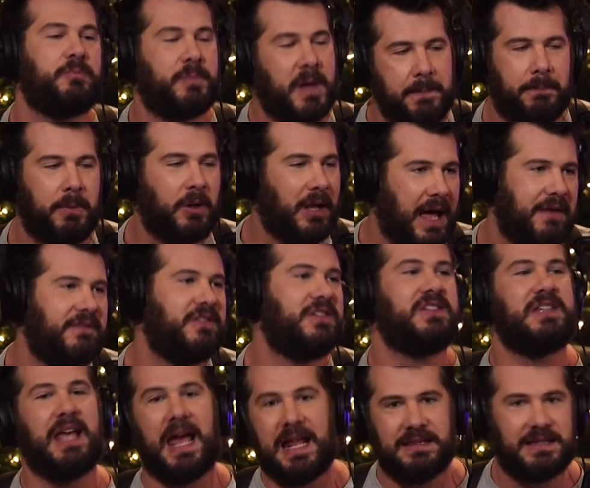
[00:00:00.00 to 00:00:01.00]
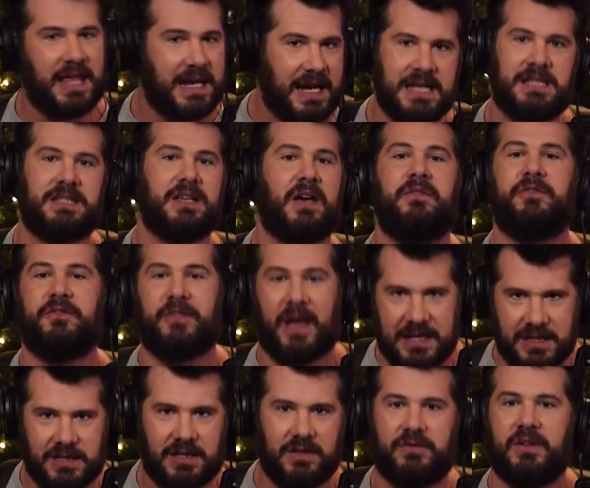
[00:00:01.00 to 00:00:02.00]
people have said that it's
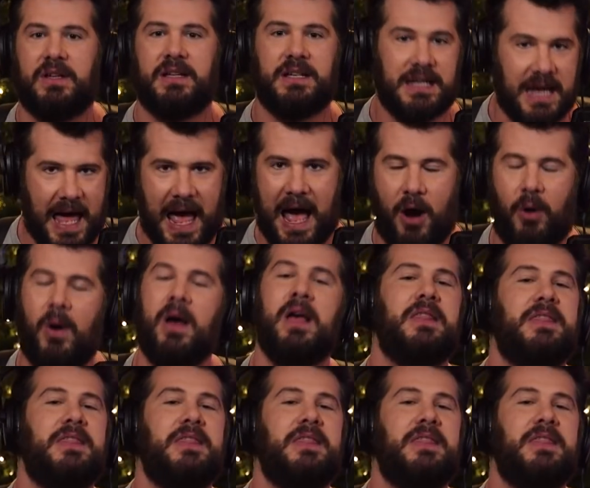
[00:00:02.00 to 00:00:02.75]
offensive now.